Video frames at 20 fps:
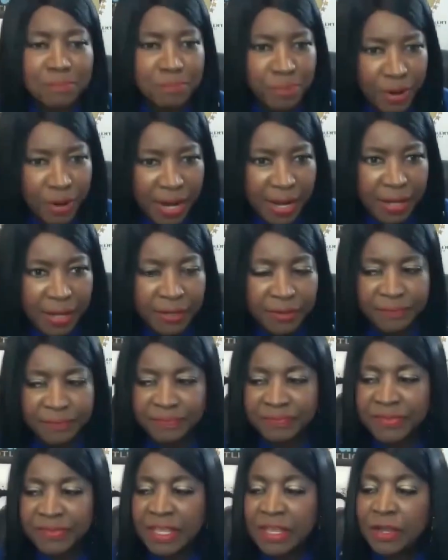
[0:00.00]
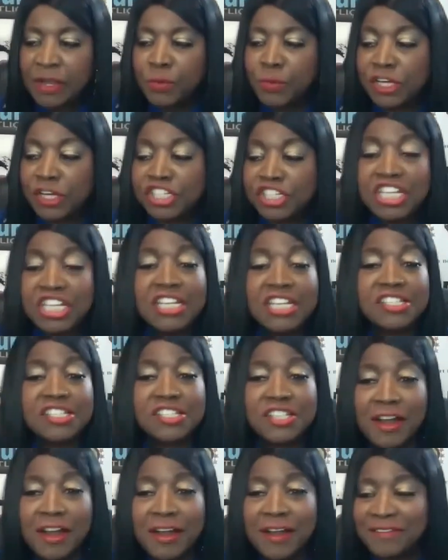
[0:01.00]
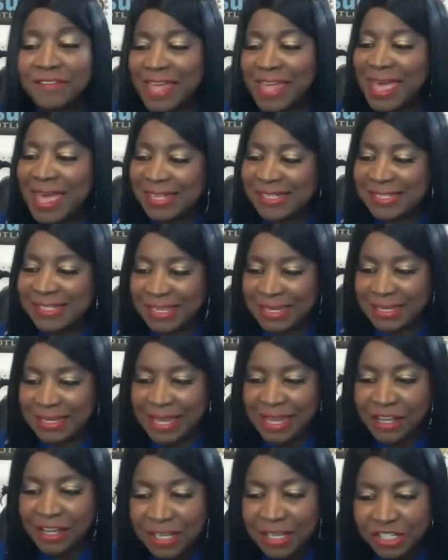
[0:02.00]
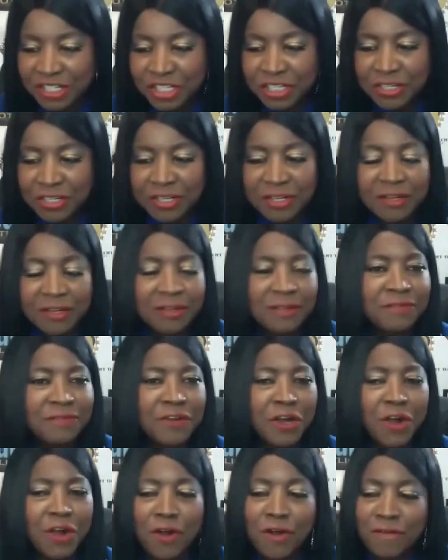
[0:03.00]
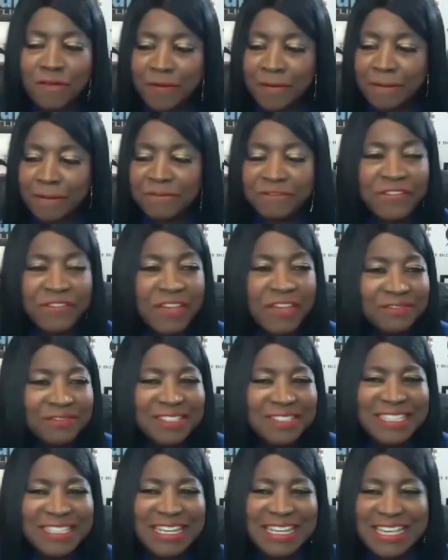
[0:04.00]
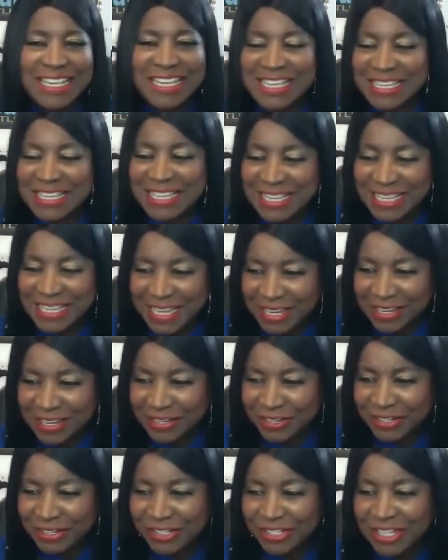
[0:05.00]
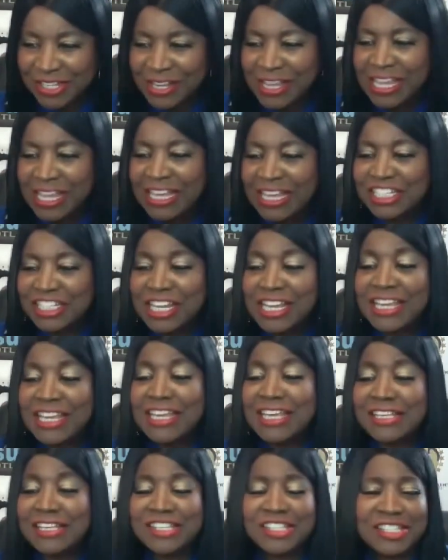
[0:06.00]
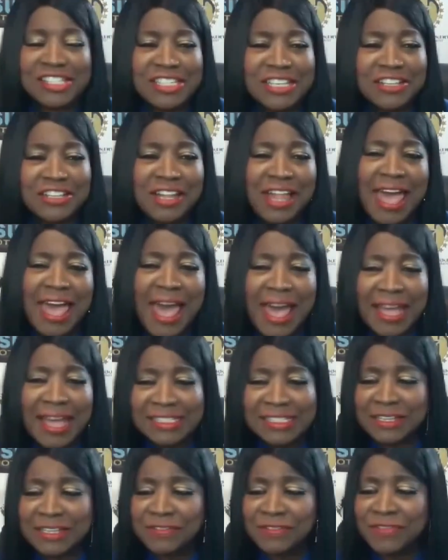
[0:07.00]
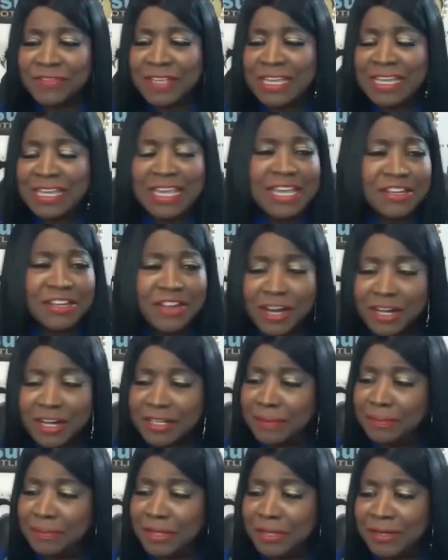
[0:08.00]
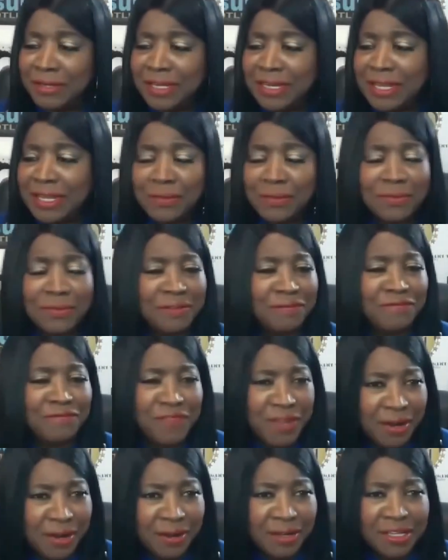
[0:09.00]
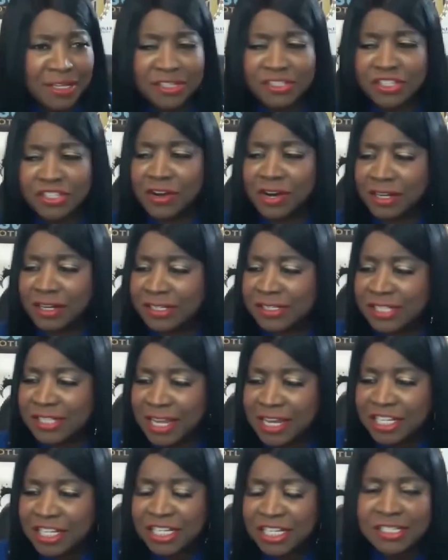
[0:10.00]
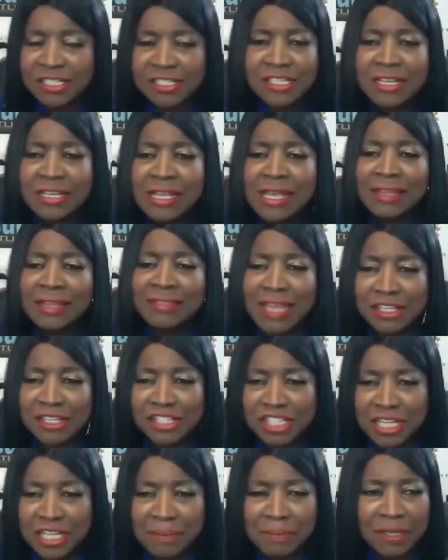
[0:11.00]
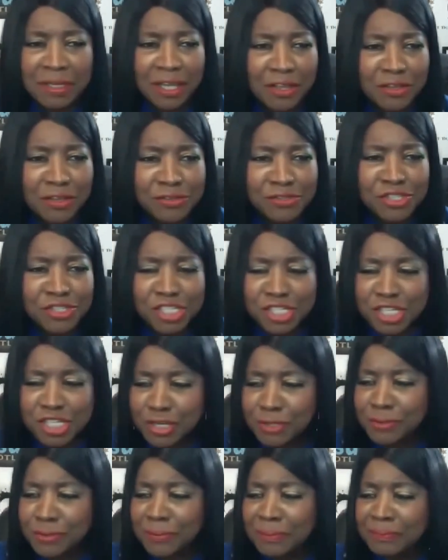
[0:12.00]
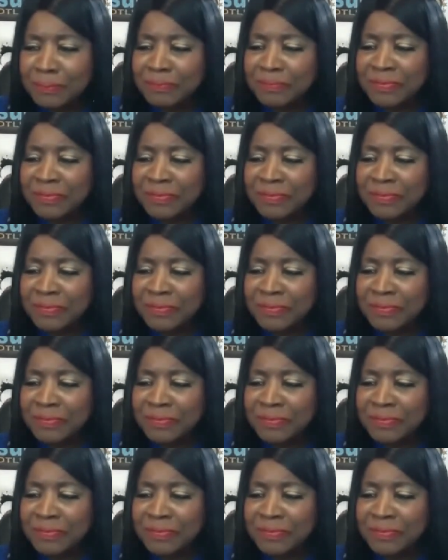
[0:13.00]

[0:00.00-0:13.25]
Brown, where she served as an usher for over 50 years. She is still active in her community with various organizations that she belongs to.